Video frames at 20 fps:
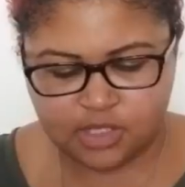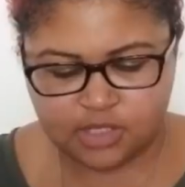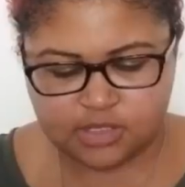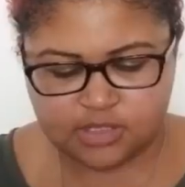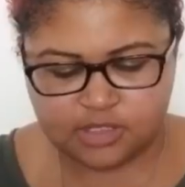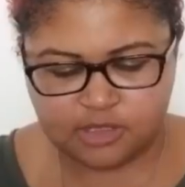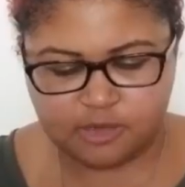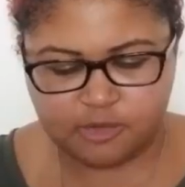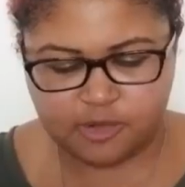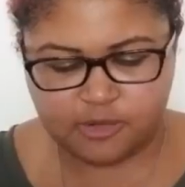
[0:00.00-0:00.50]

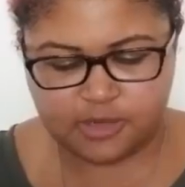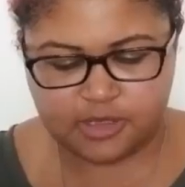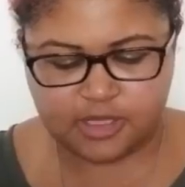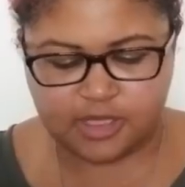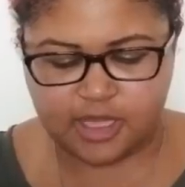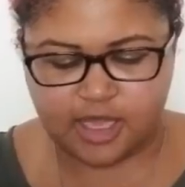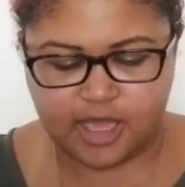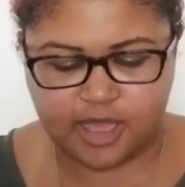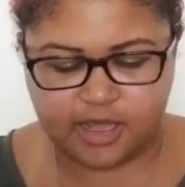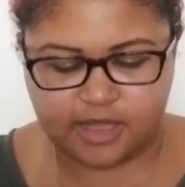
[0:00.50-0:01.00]
Tell me more, about,
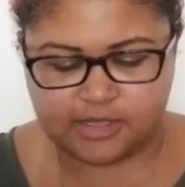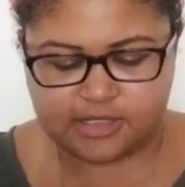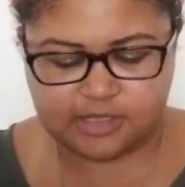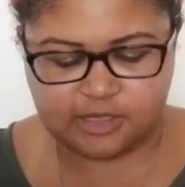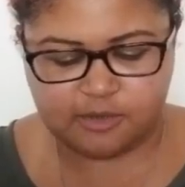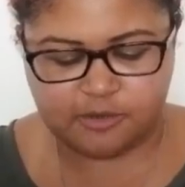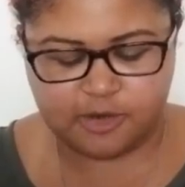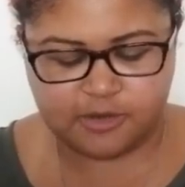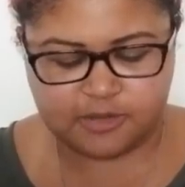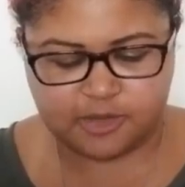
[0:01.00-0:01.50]
yeah, tell
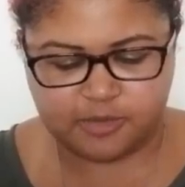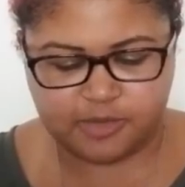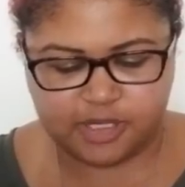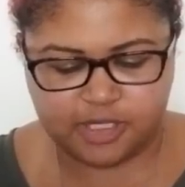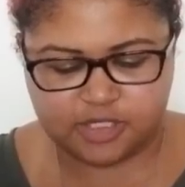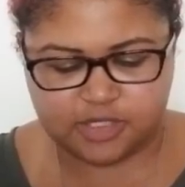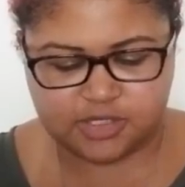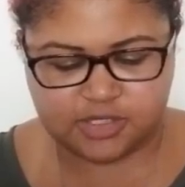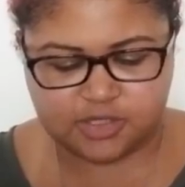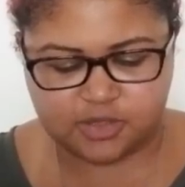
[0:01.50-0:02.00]
me more about the
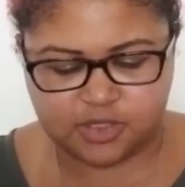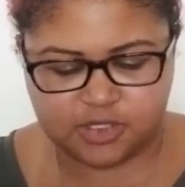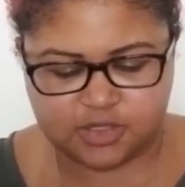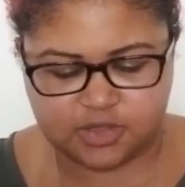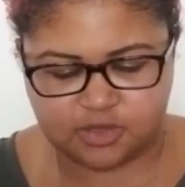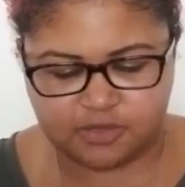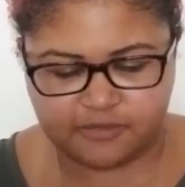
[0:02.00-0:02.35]
Page of Swords in